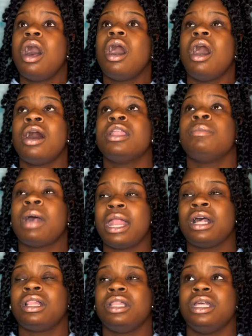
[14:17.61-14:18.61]

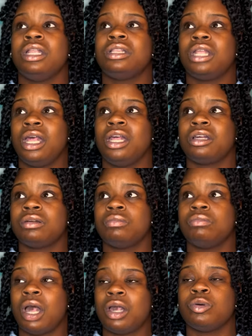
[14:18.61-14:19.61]
automatically think
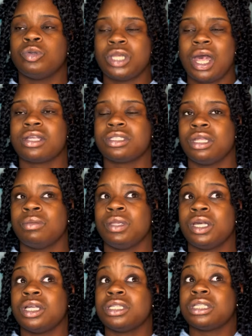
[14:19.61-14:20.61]
Michael Jackson
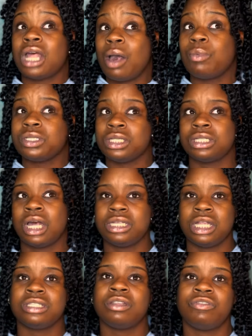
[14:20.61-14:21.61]
because that was his
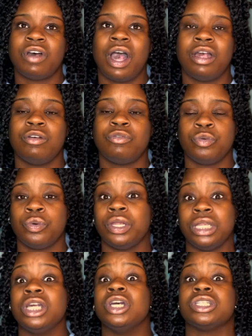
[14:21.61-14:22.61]
identifier for
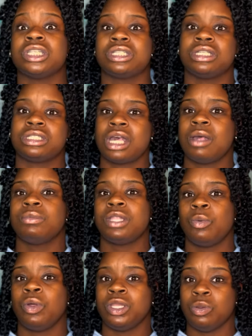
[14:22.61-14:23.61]
years. It's the same
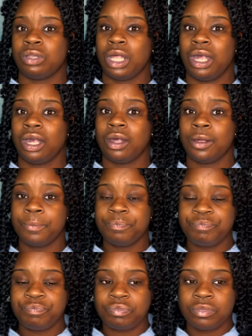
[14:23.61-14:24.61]
thing when you think
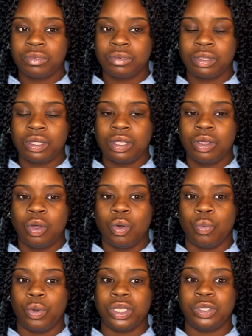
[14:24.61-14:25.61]

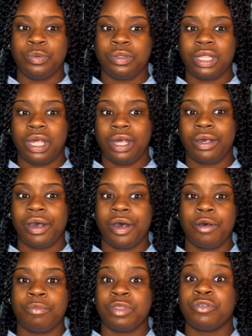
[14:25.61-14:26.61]
when you think
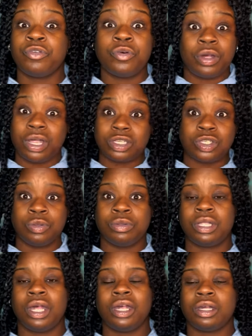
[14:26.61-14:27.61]
um The Voice, you
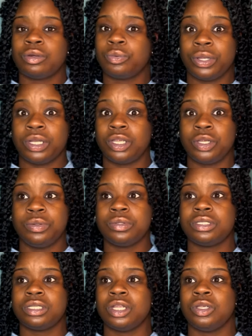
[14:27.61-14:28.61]
think Whitney
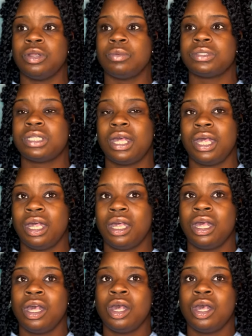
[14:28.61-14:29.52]
Houston, you know what I'm saying?